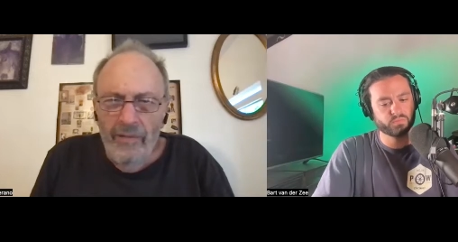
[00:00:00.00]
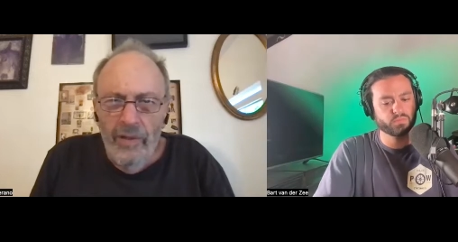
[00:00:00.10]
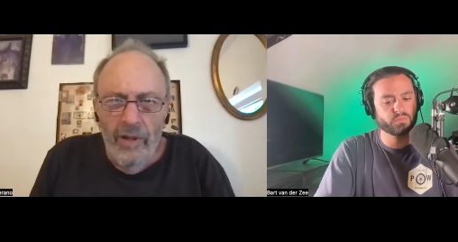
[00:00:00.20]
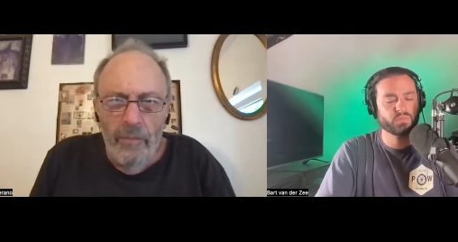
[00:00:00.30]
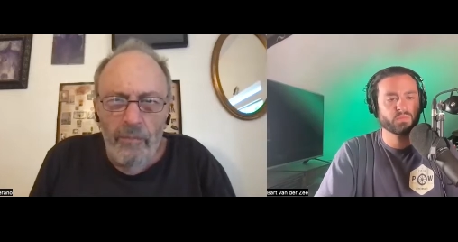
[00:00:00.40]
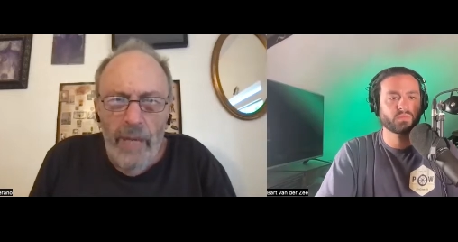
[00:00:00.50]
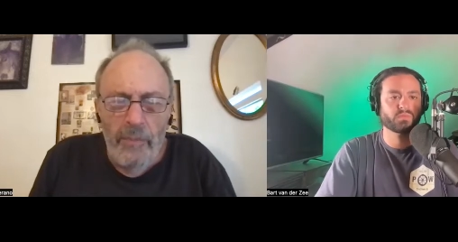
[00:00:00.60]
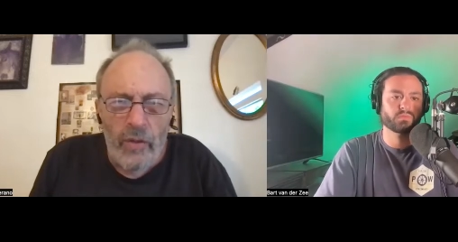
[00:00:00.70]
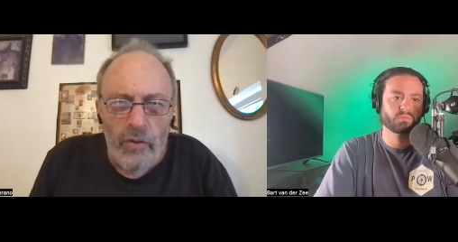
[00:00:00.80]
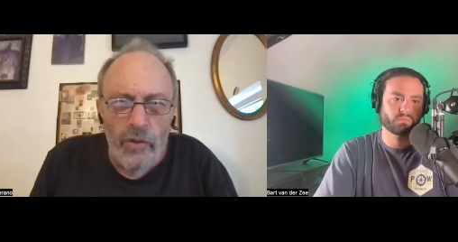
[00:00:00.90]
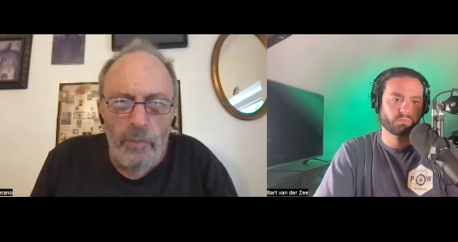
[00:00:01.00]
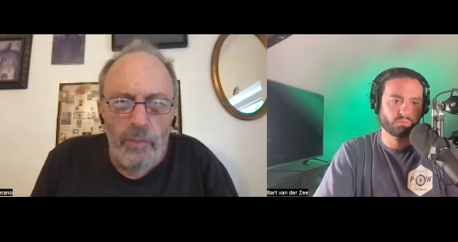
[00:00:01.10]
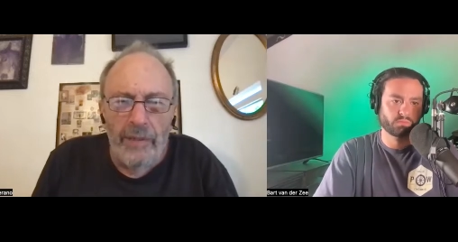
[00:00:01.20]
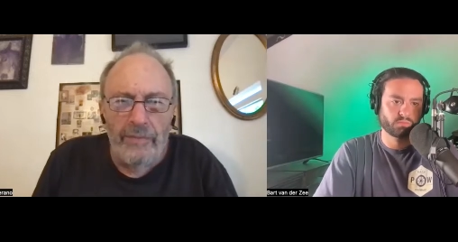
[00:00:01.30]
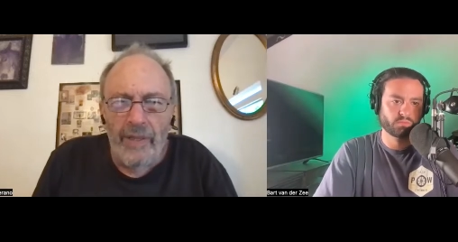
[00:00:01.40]
Speaker 1: You know, maybe
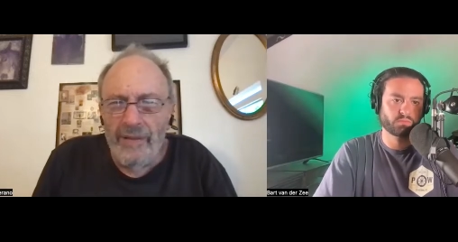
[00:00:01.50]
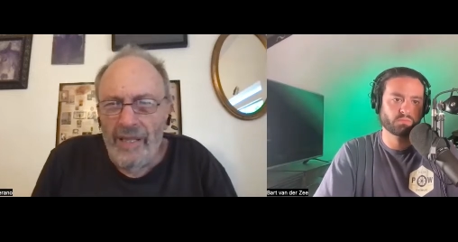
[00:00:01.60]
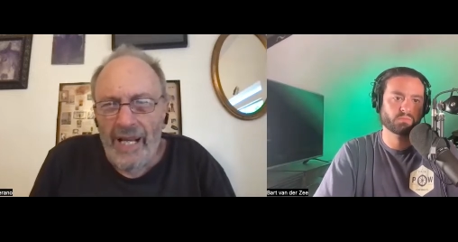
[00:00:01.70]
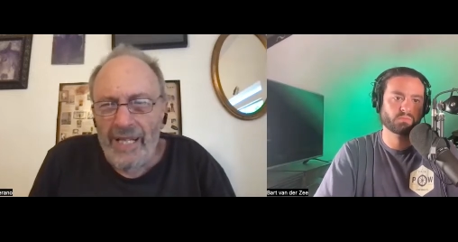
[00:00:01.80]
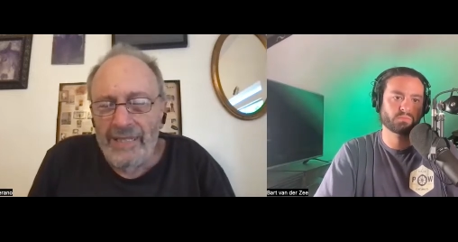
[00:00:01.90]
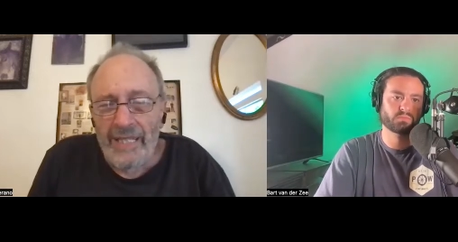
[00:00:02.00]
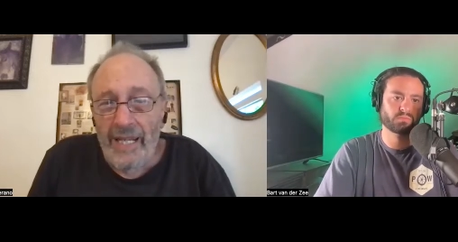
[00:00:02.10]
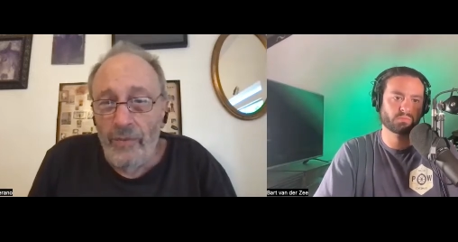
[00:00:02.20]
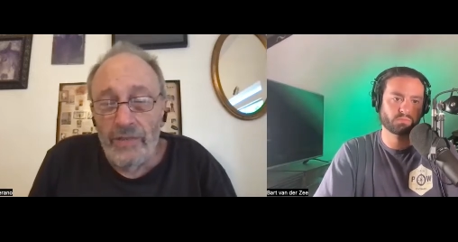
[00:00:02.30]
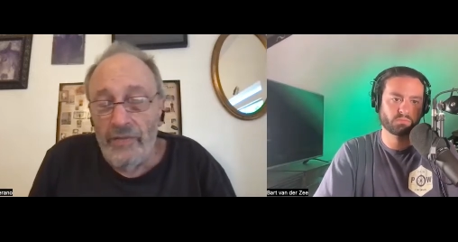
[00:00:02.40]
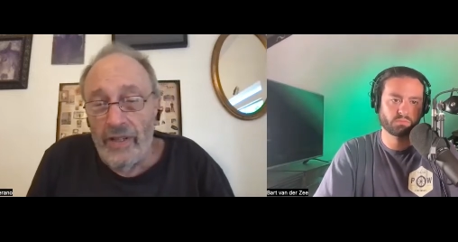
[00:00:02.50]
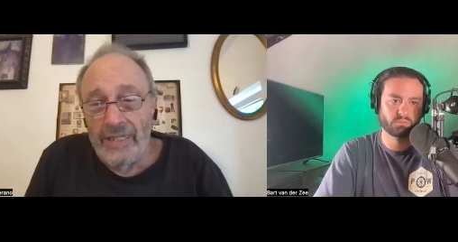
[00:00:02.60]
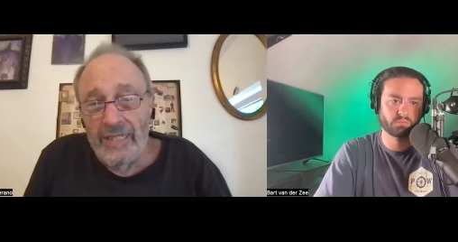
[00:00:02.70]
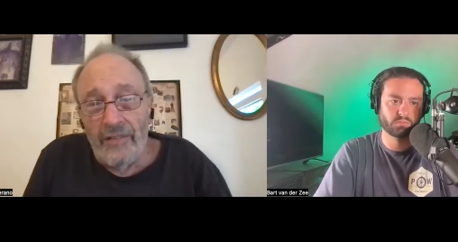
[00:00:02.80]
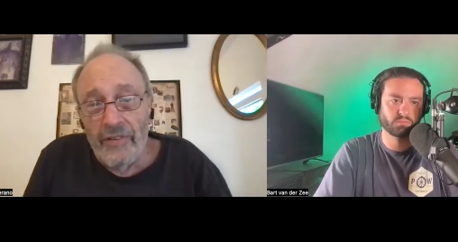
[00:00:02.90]
Krupa, like I said, he was a very
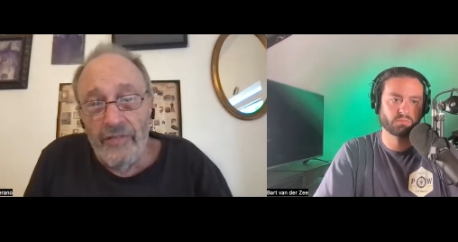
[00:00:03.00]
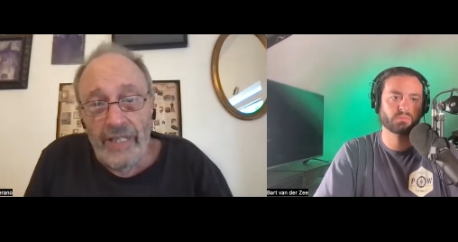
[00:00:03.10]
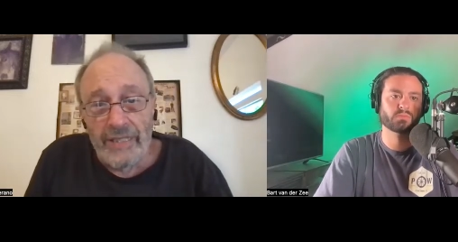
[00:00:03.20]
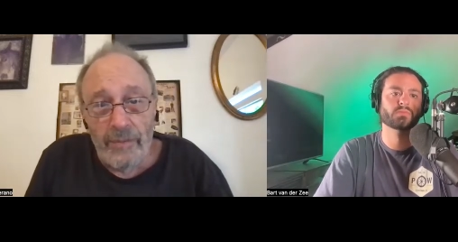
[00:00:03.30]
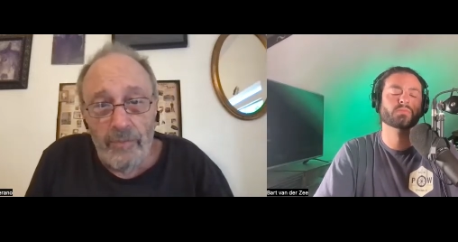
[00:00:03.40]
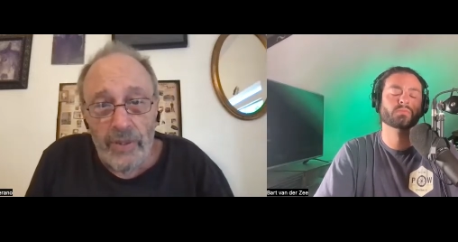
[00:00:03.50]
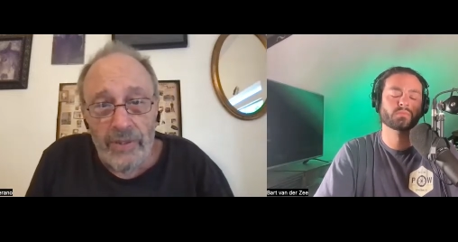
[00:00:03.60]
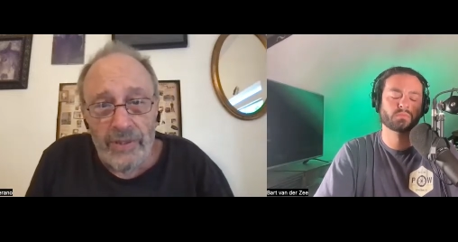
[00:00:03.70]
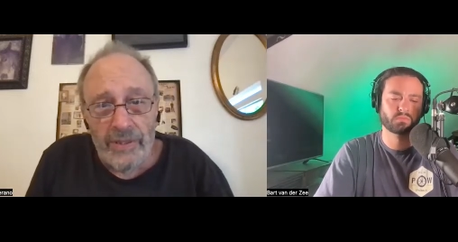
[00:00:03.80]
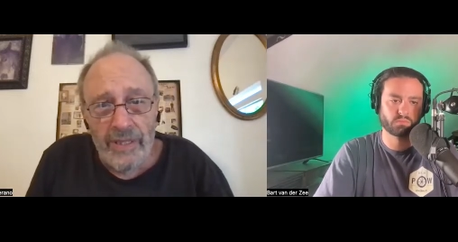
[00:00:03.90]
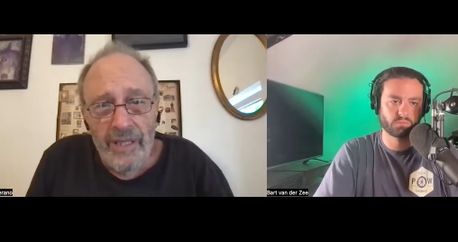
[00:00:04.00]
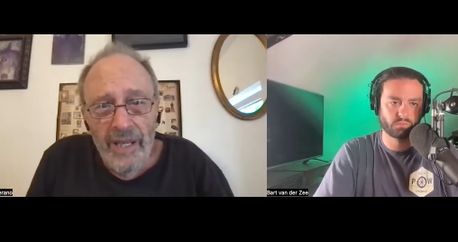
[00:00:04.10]
self-effacing person.